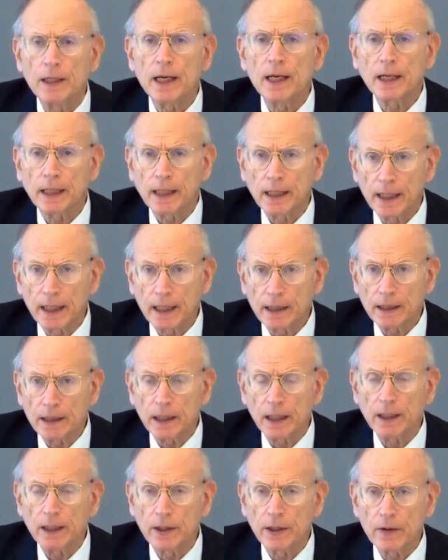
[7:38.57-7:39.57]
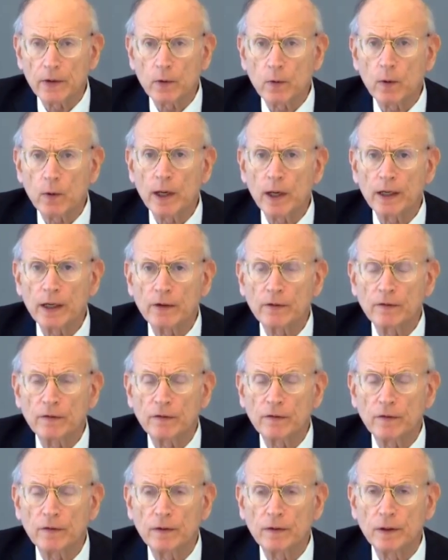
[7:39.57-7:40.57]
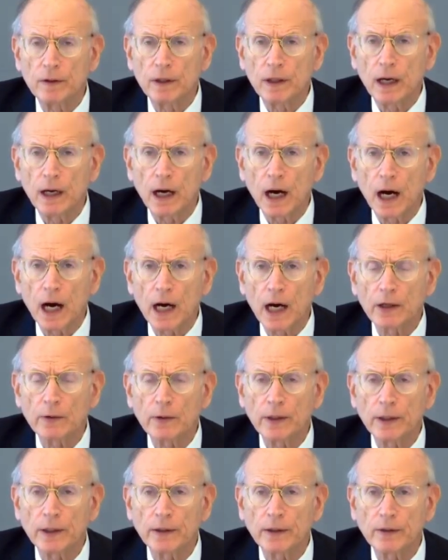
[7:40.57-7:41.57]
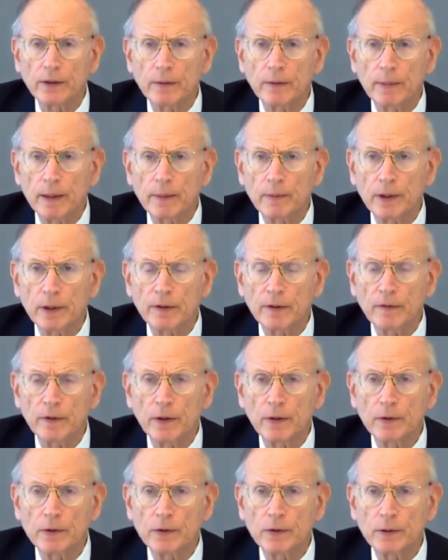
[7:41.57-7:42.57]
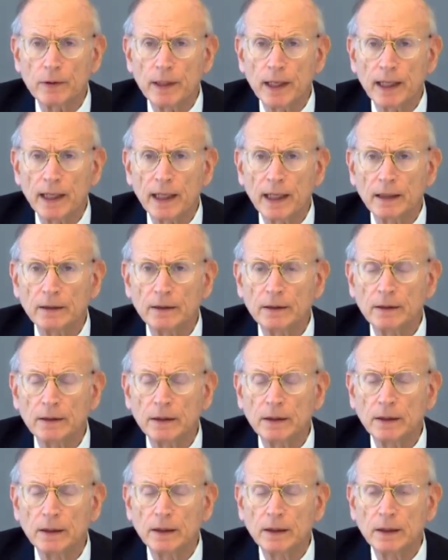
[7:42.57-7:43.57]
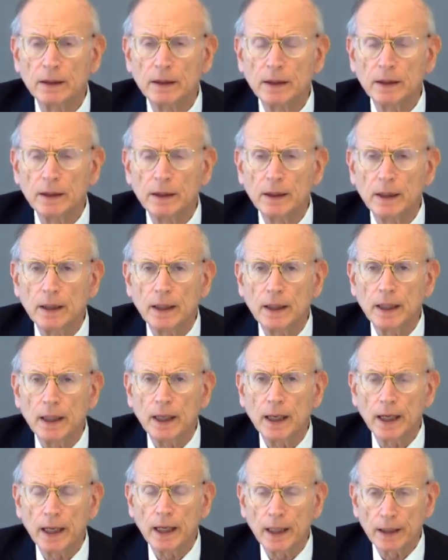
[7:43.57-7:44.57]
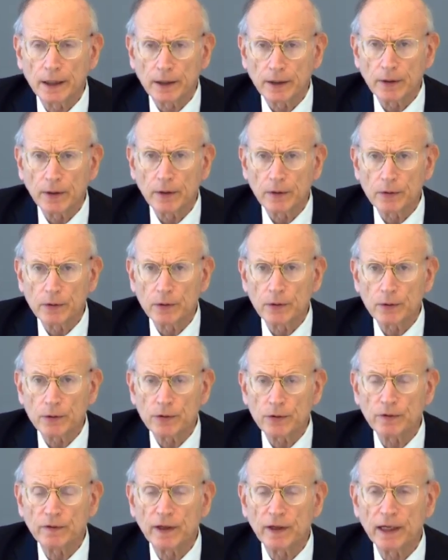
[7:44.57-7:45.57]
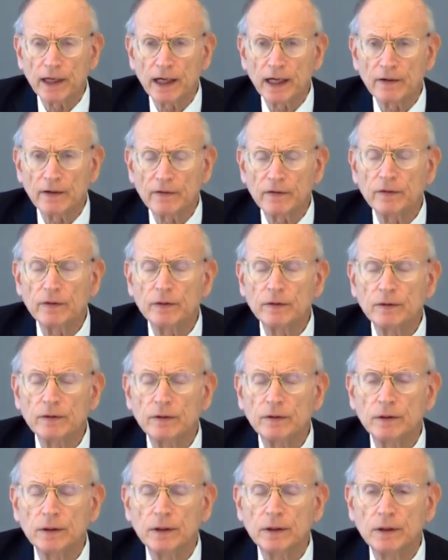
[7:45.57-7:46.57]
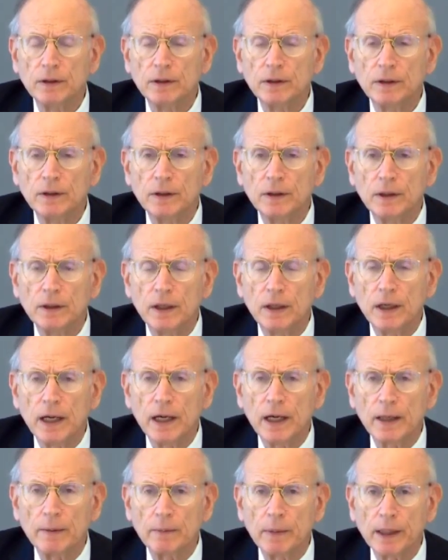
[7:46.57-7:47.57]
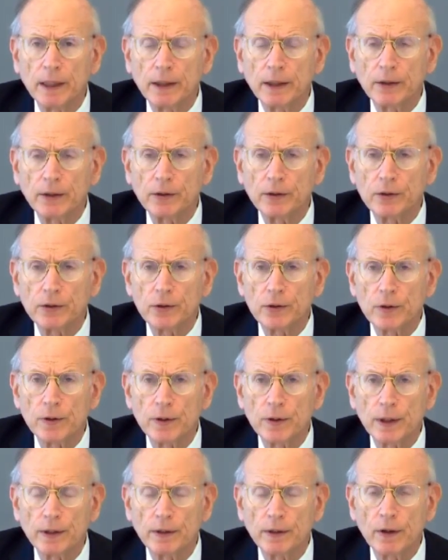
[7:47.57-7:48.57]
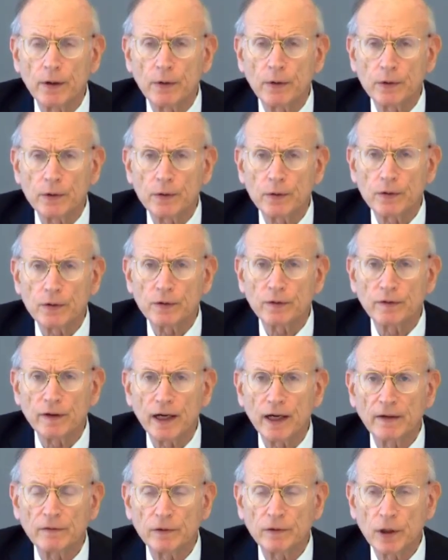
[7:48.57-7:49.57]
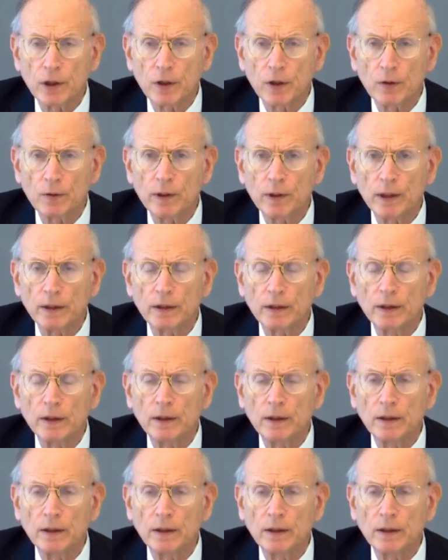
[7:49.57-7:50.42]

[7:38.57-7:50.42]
Yet again, another way of honoring the memory of those who died and those who survive, and making sure that those who survive know that